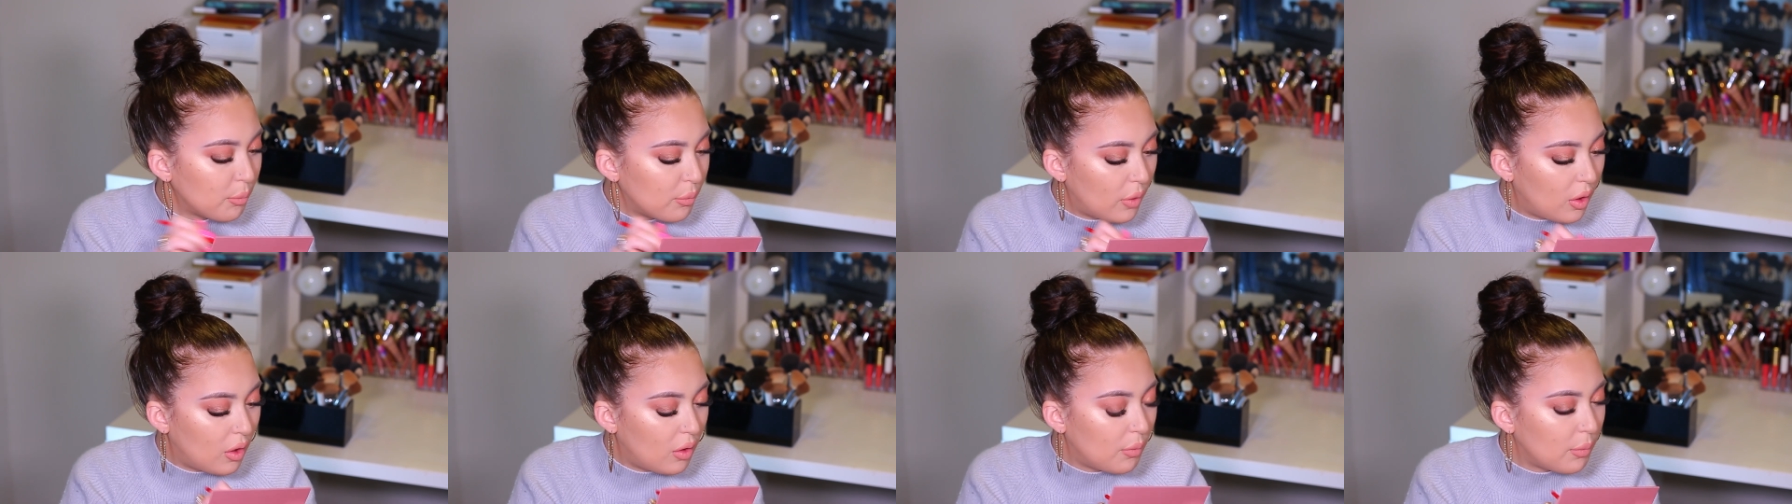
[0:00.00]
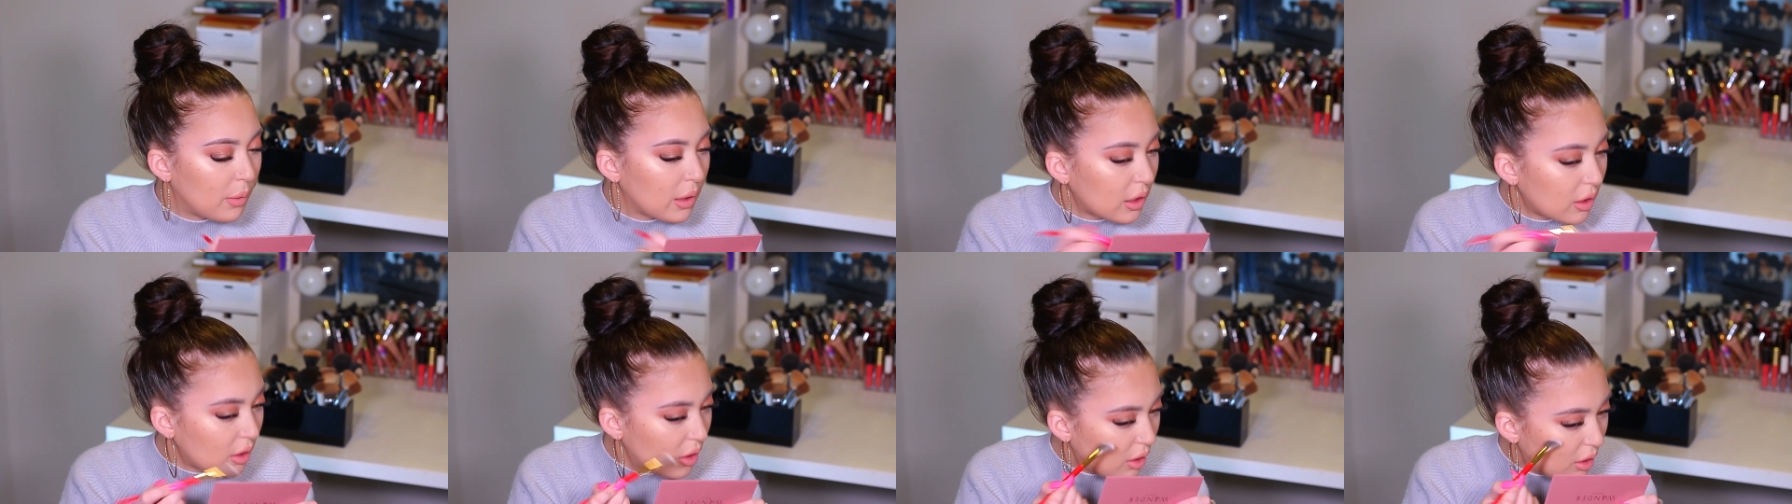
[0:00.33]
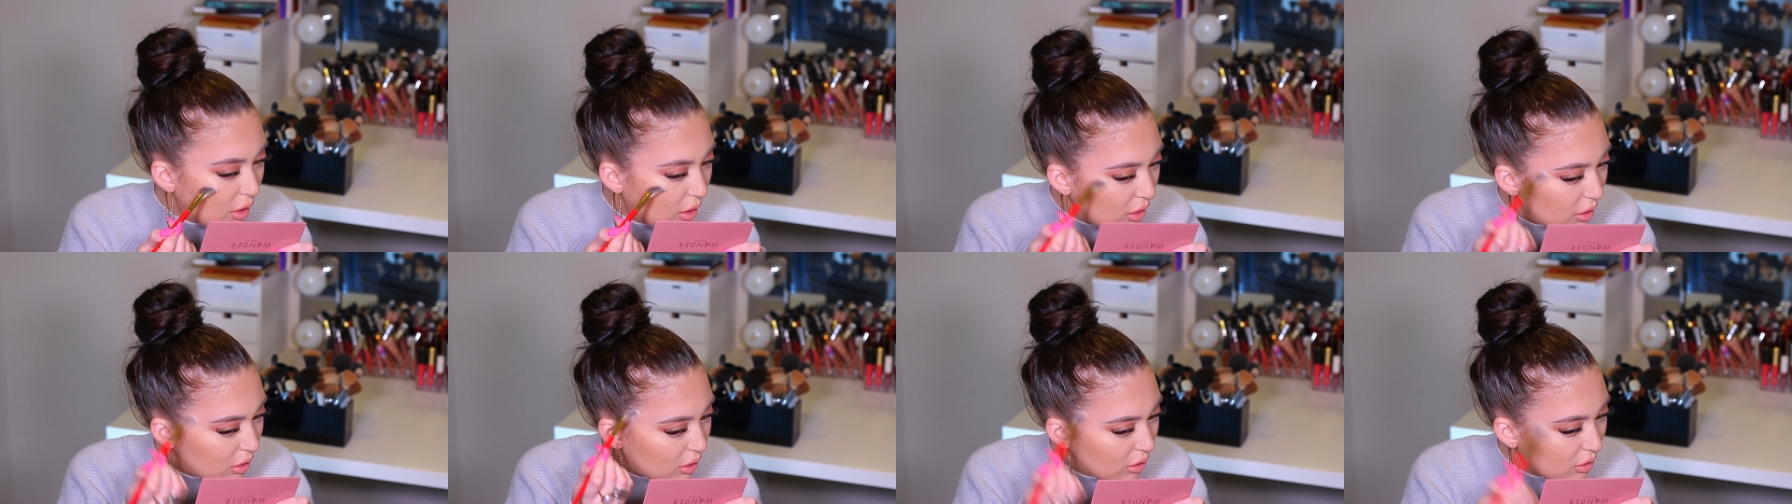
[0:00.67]
Oh my
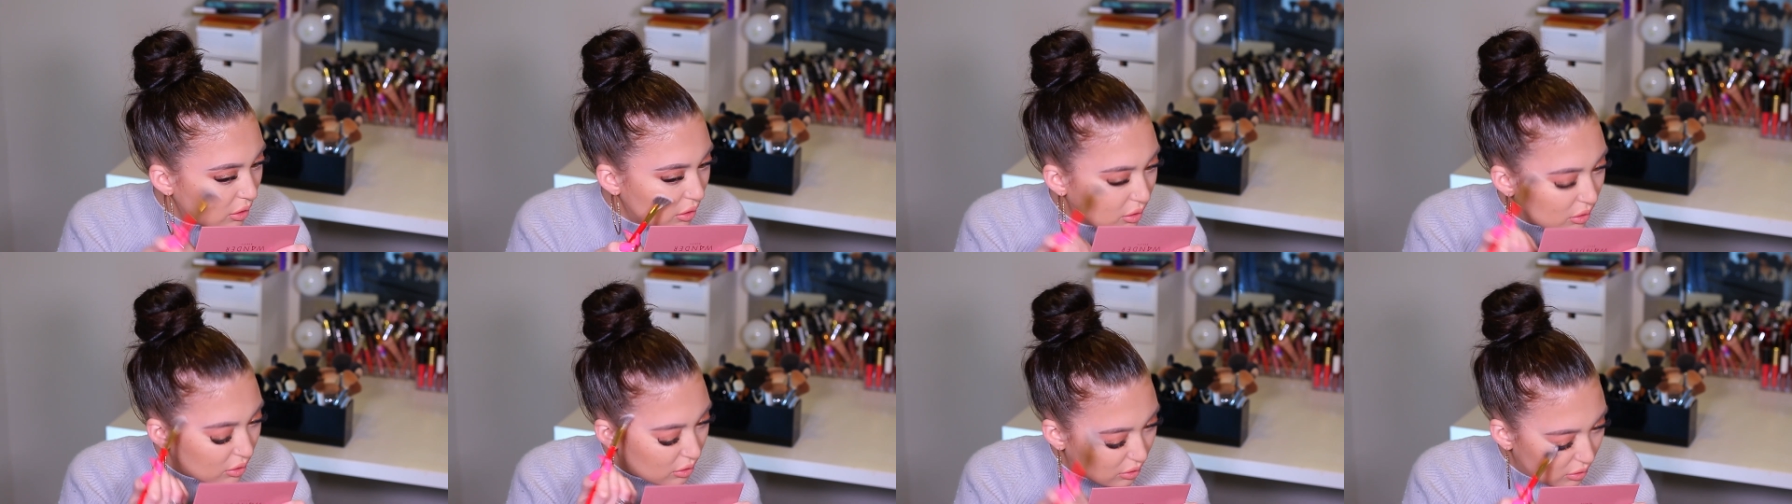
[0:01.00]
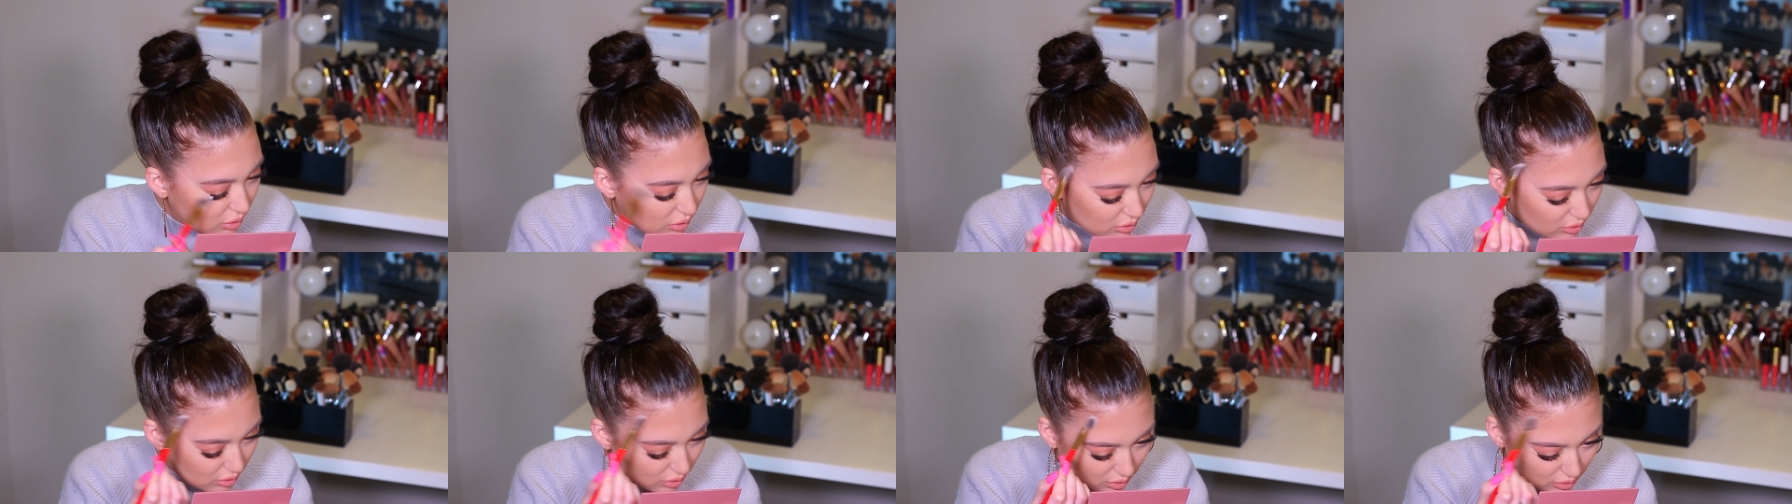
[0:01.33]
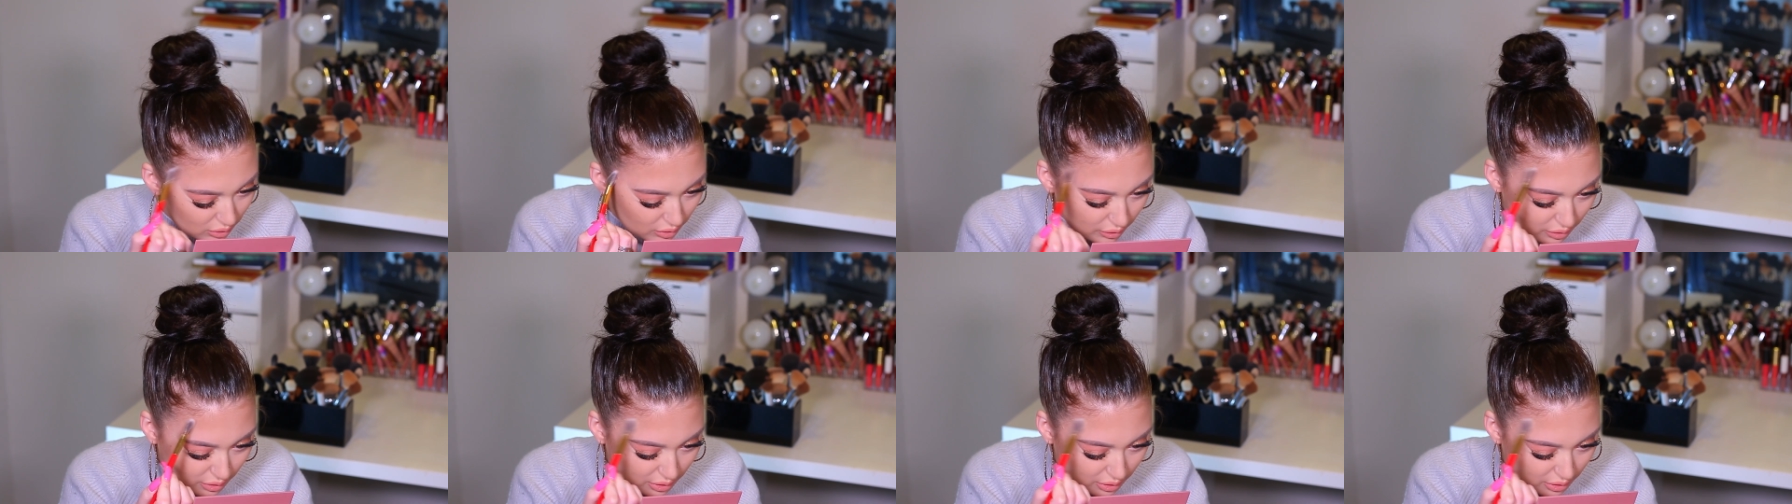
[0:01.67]
god. Are you